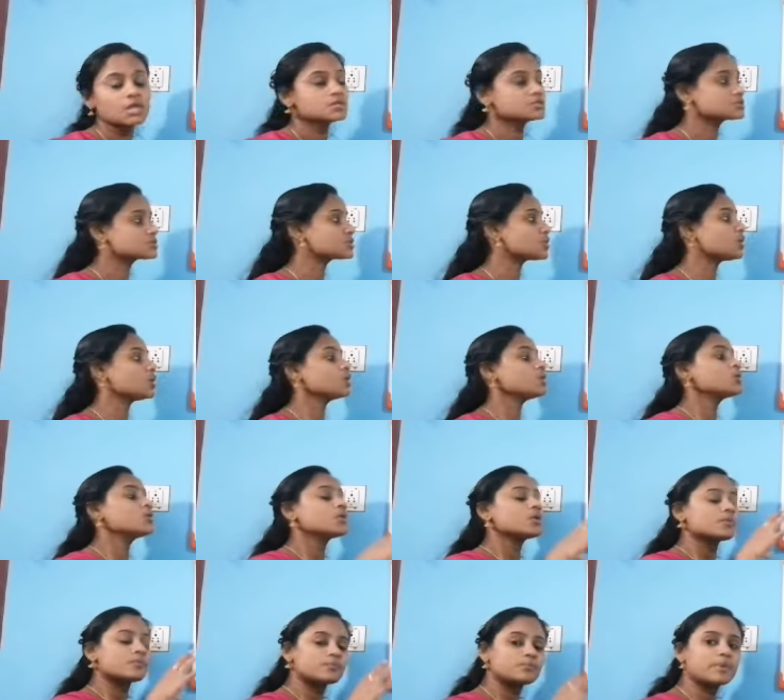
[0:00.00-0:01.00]

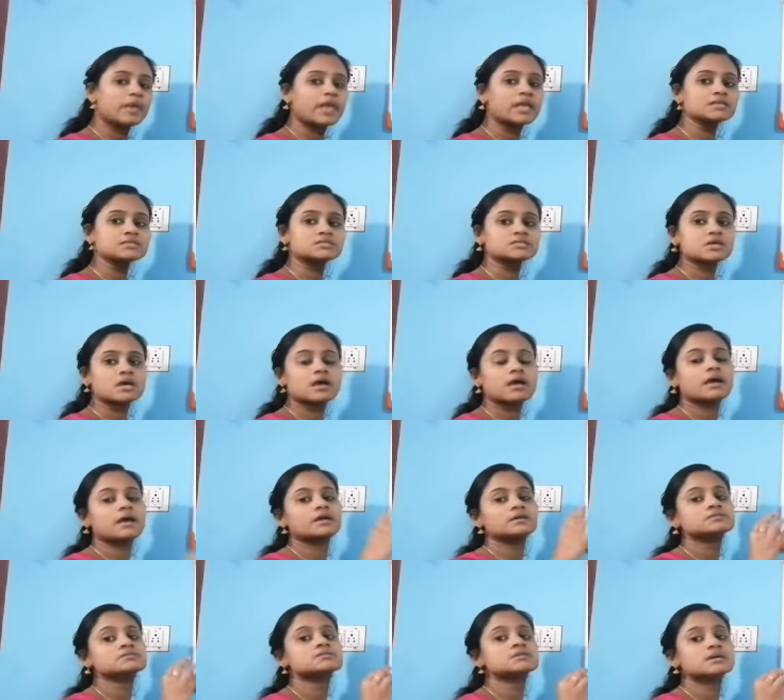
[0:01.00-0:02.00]
So base
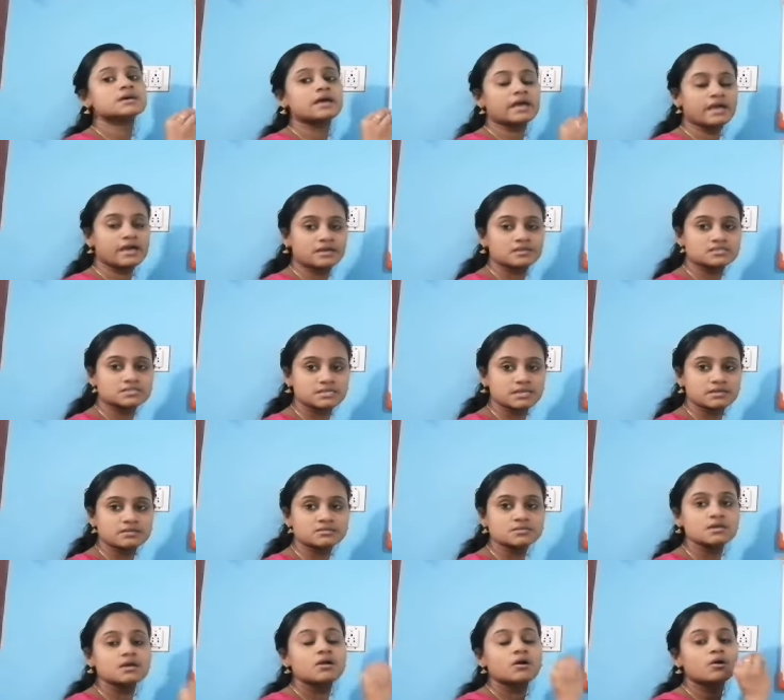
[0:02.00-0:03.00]
and
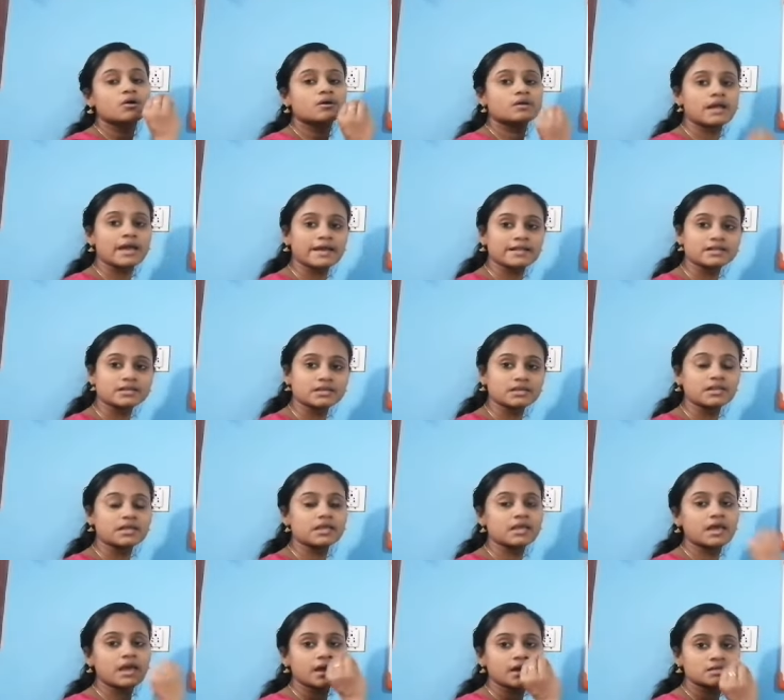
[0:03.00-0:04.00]
acid or
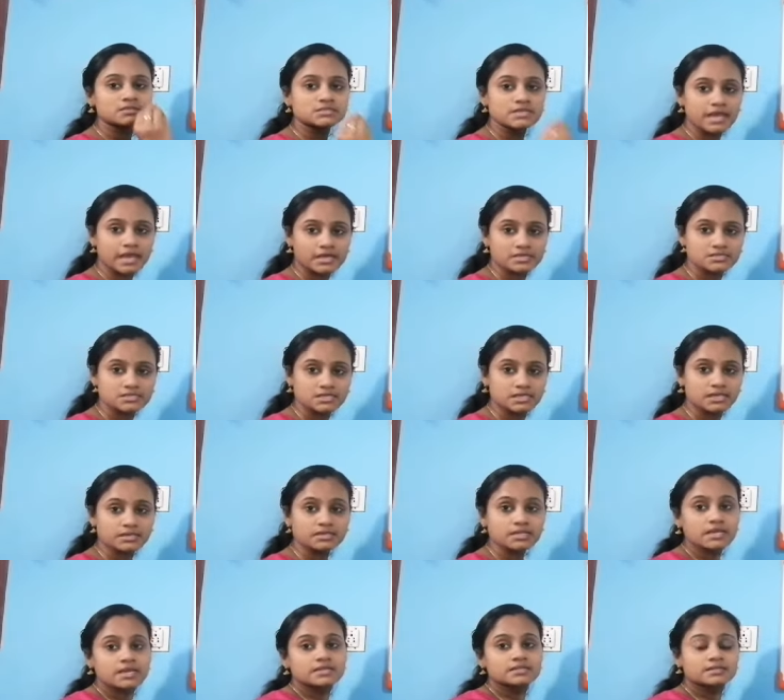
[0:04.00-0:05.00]
alkali and
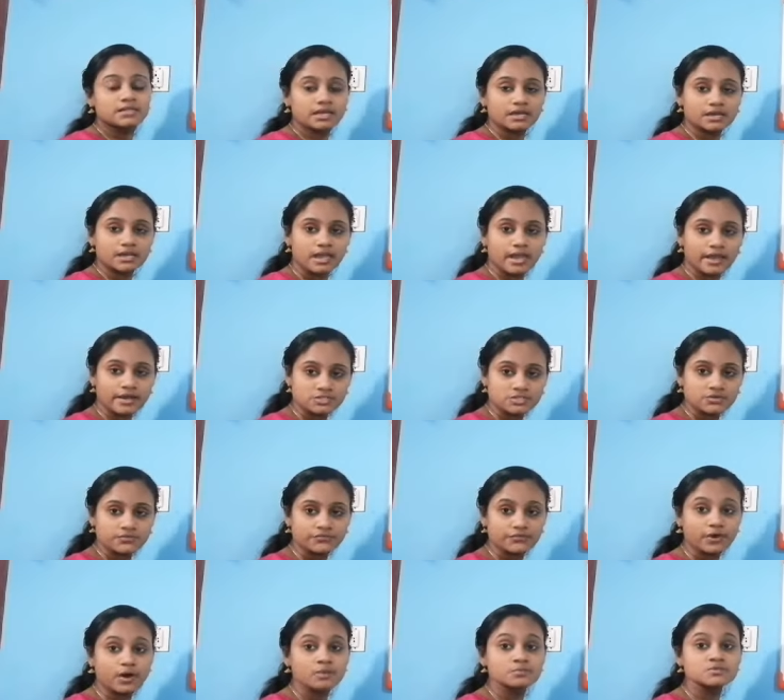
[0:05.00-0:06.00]
acid, they react to
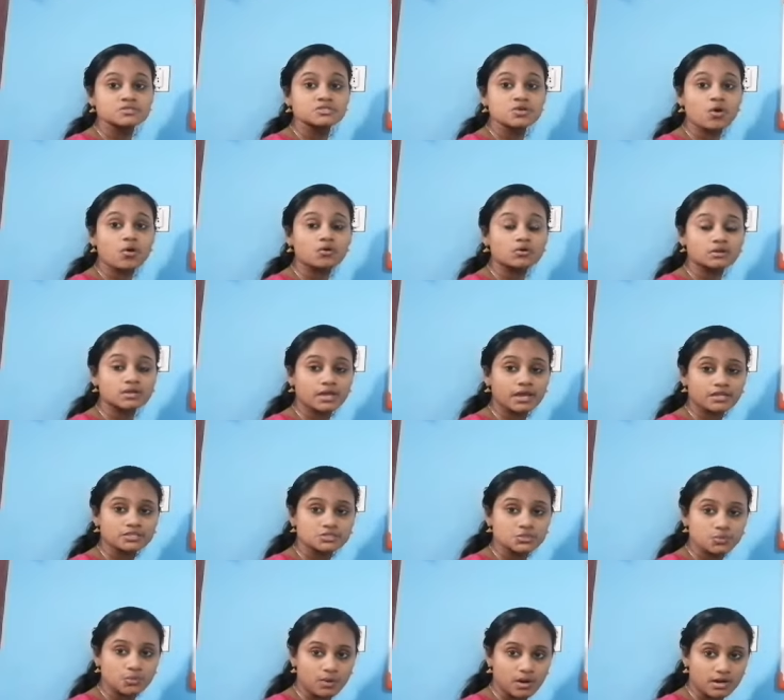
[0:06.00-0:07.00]
form salt
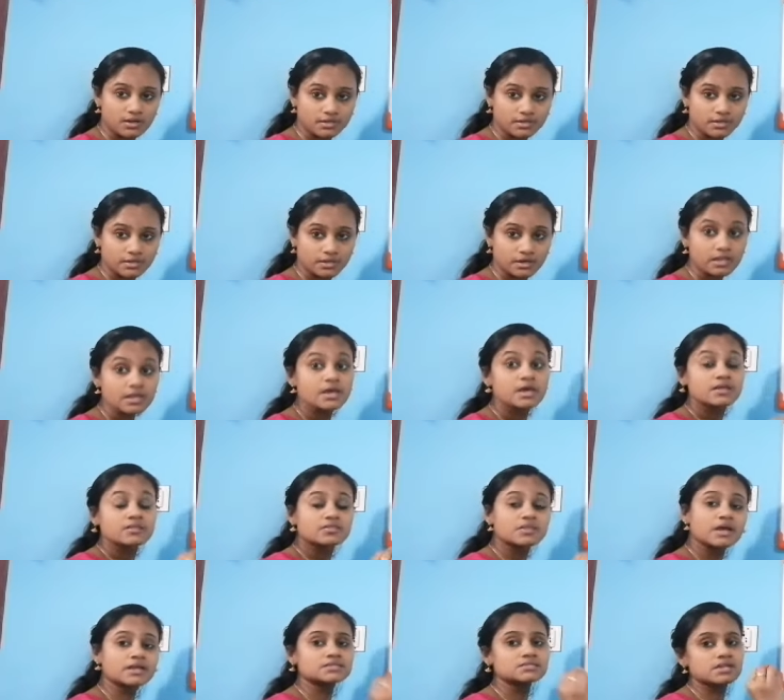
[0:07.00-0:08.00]
and water.
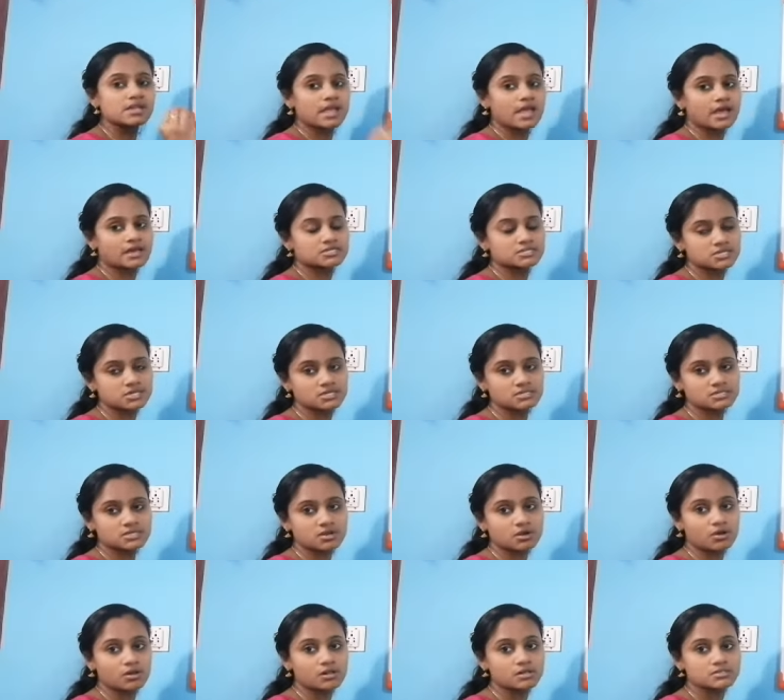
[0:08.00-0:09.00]
That reaction is
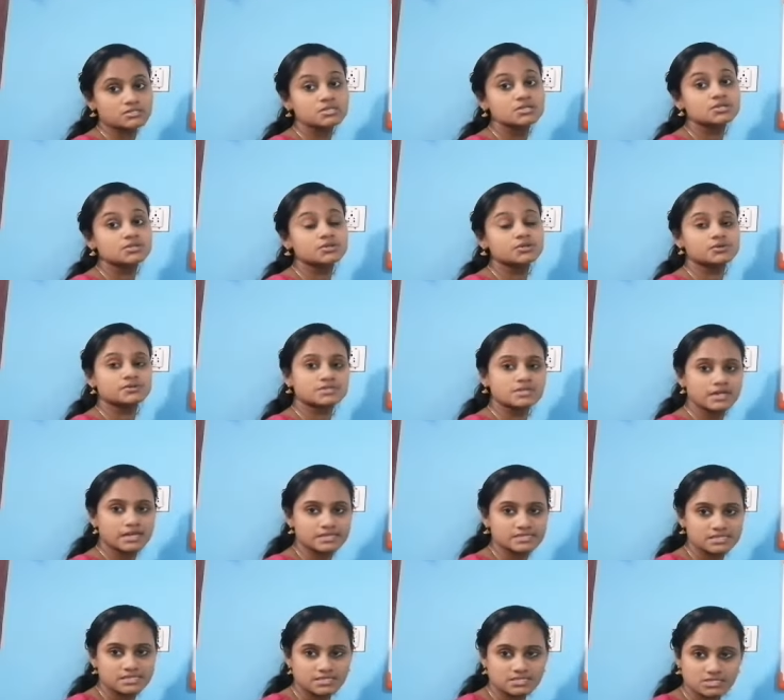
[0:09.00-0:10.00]
called
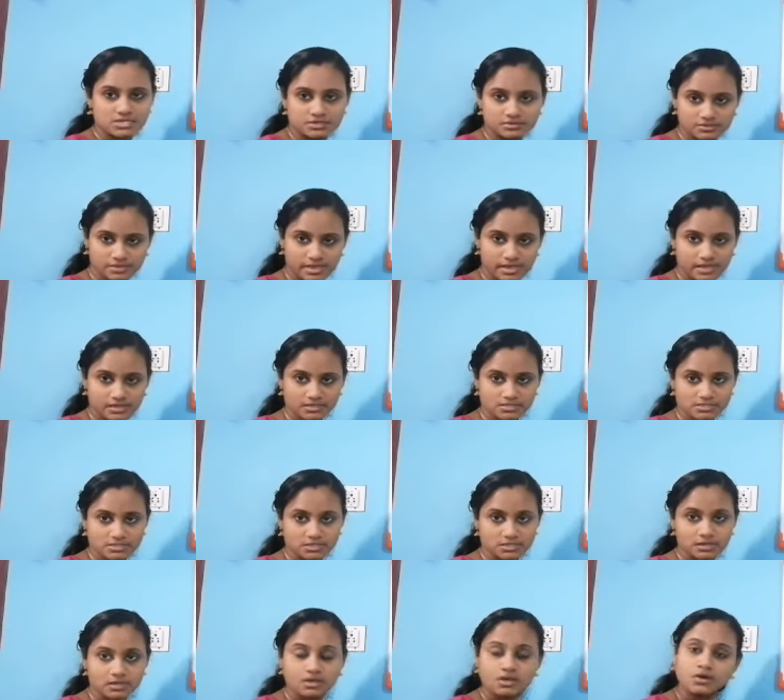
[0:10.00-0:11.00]
neutralization
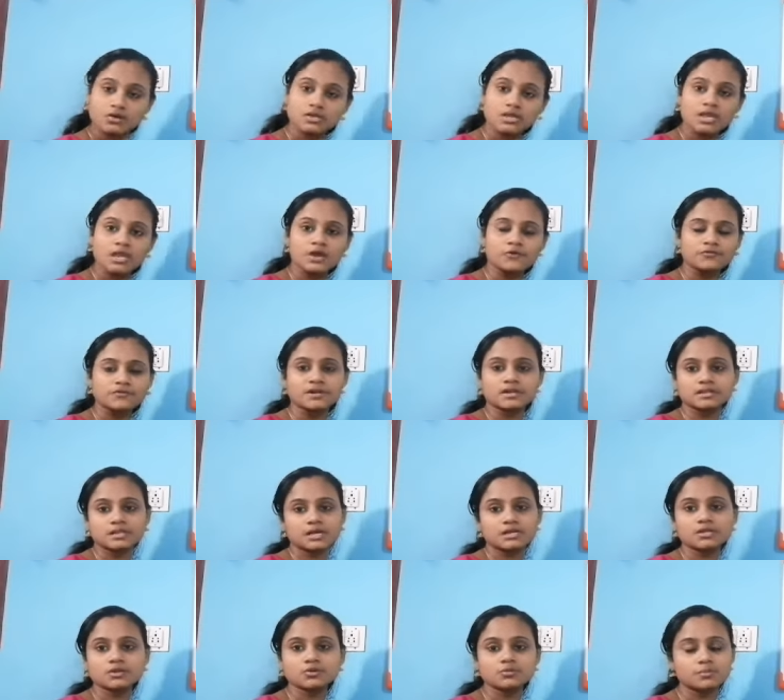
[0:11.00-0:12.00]
reaction. Okay, after
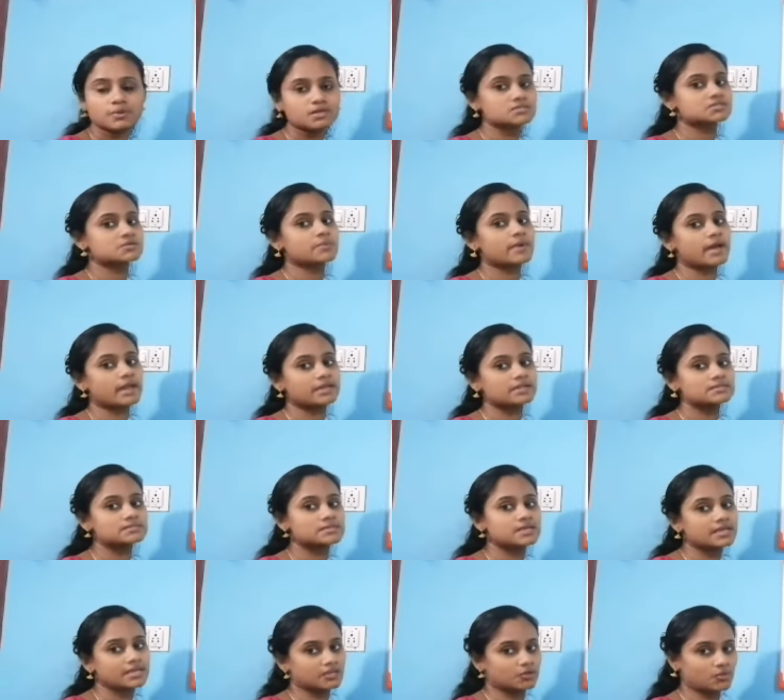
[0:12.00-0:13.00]
that you must balance
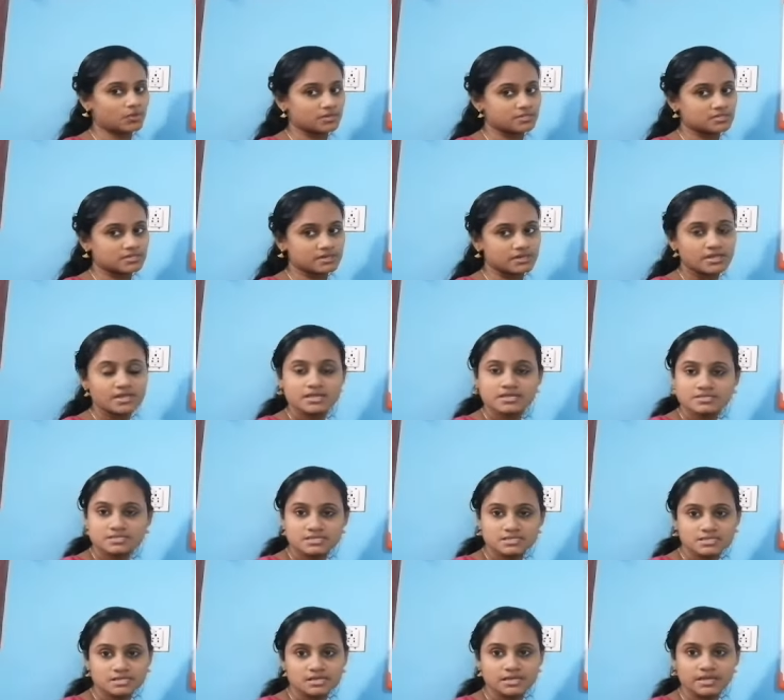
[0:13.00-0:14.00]
the equation. Is
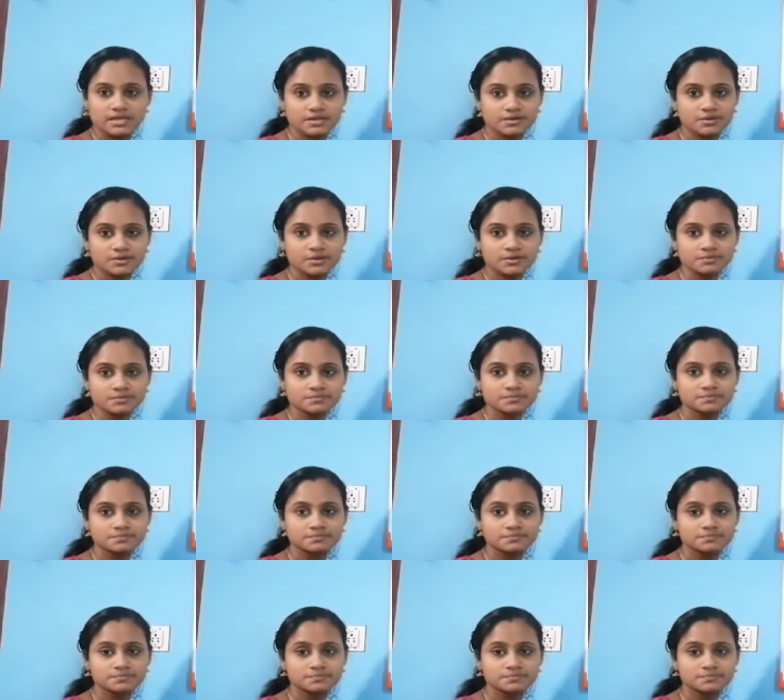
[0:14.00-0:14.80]
it clear now?